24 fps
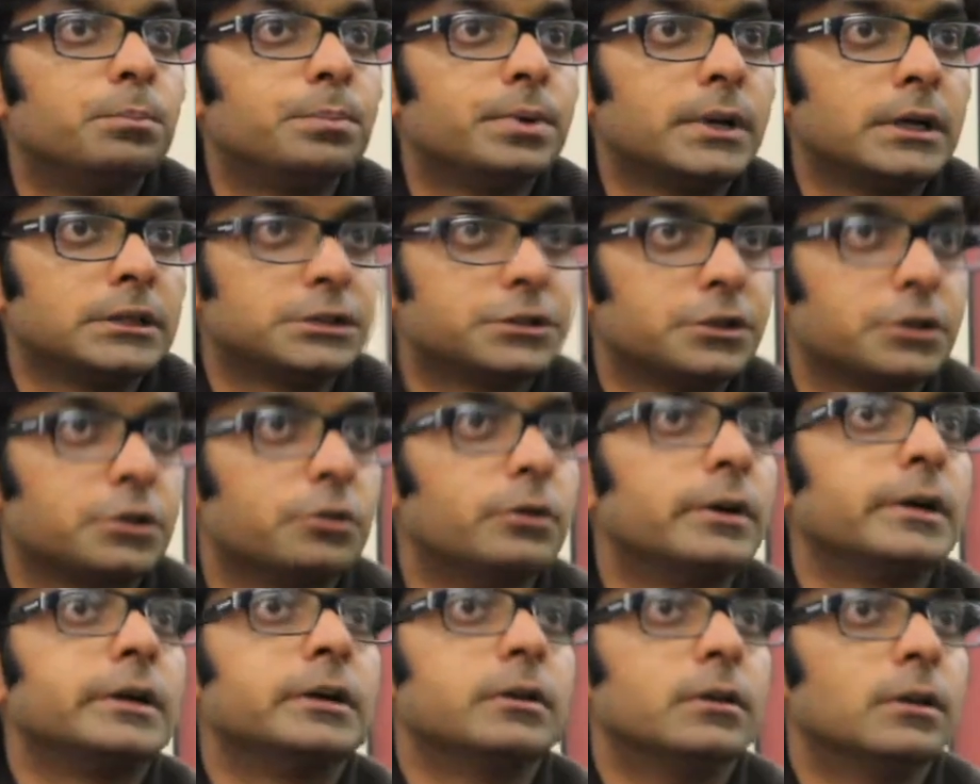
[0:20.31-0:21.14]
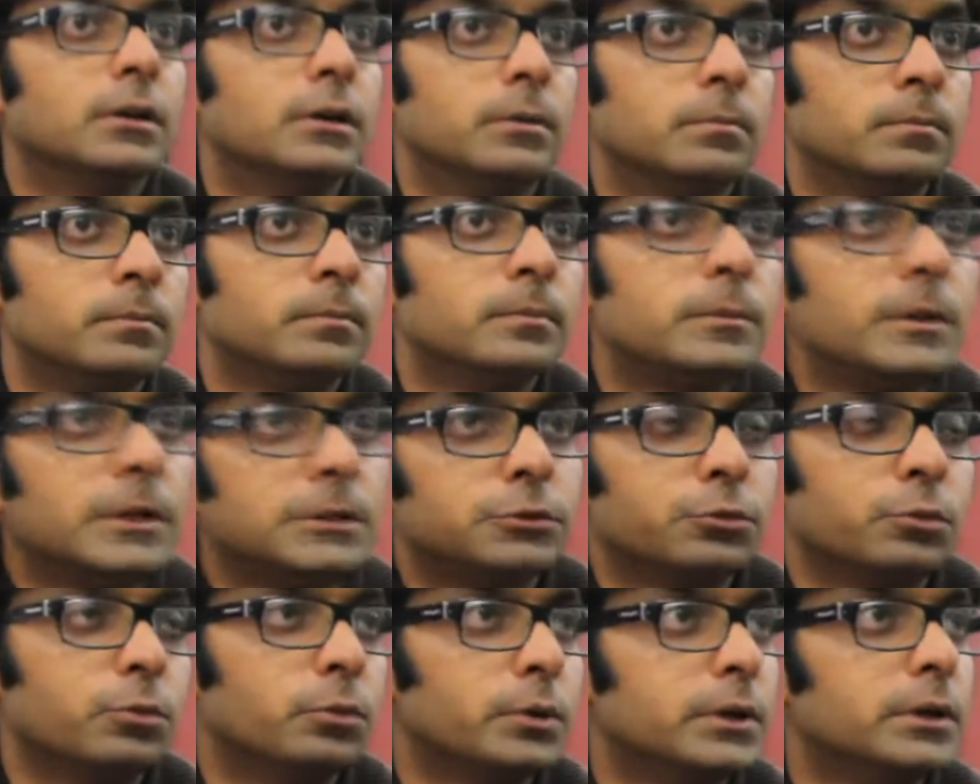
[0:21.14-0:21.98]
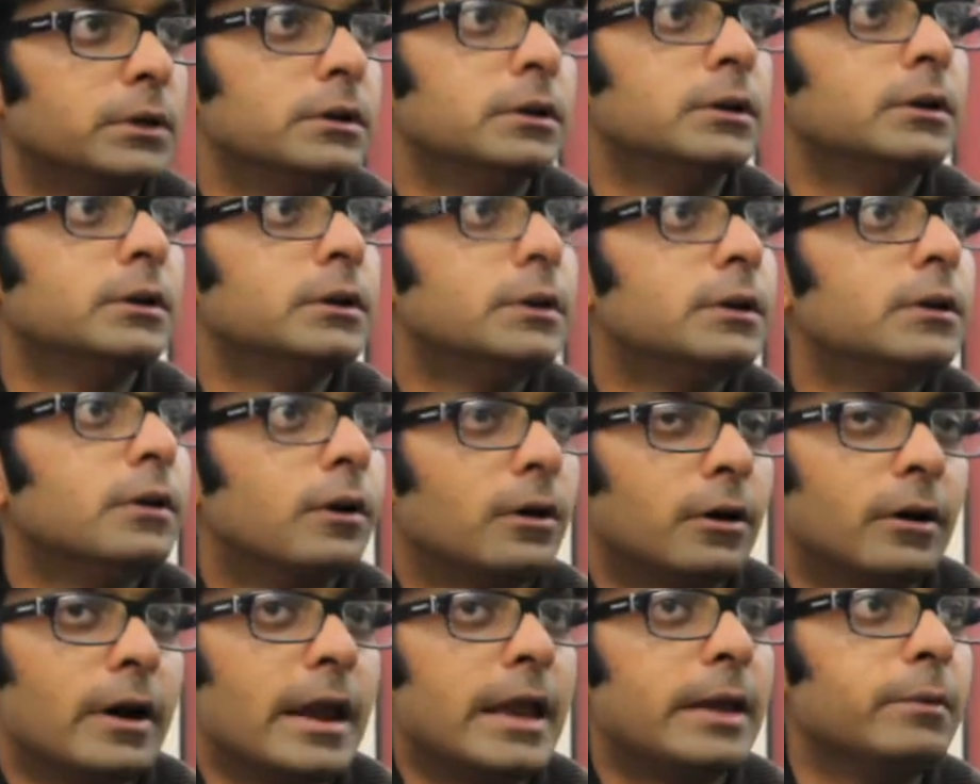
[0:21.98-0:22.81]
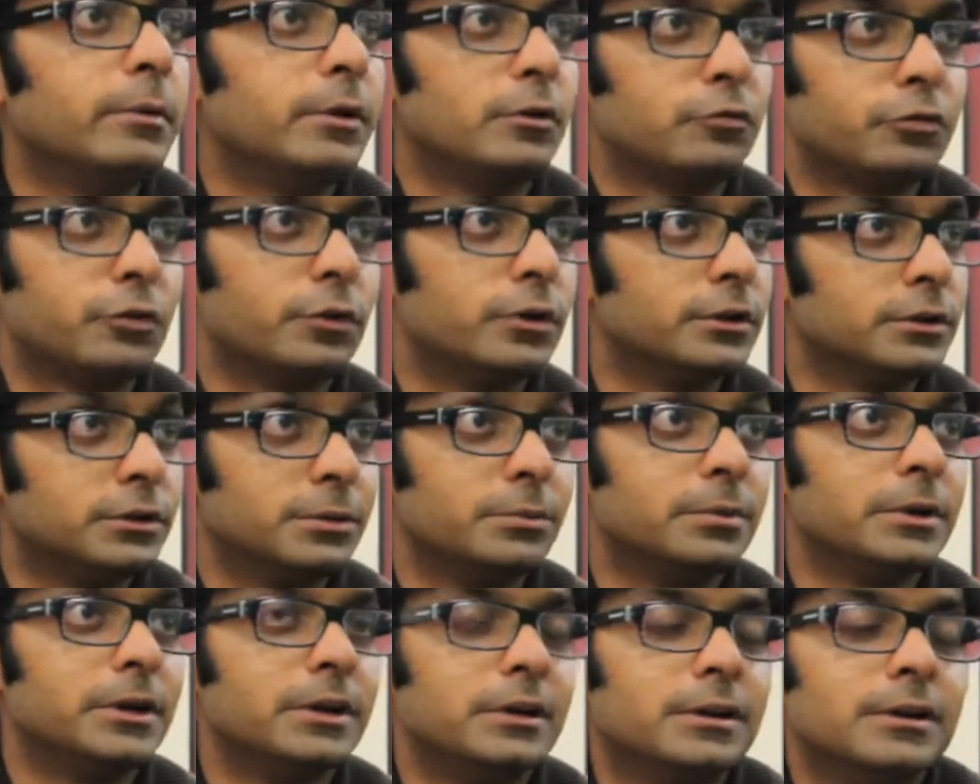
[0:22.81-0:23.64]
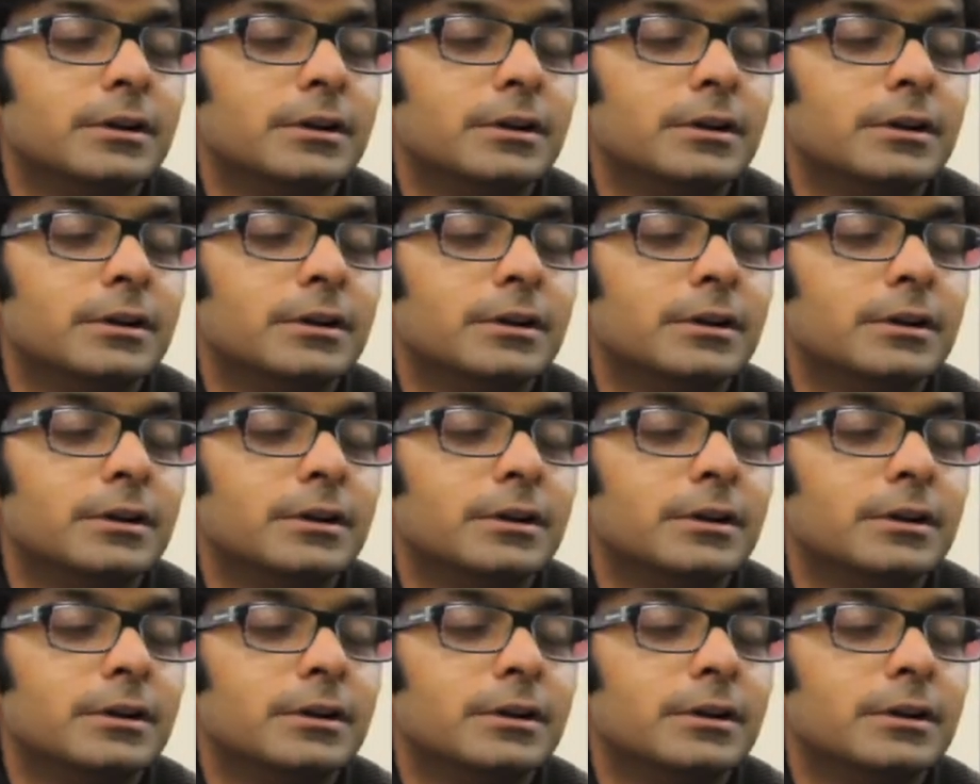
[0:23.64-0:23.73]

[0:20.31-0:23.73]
plus a curriculum, that's what we are aiming for it to be,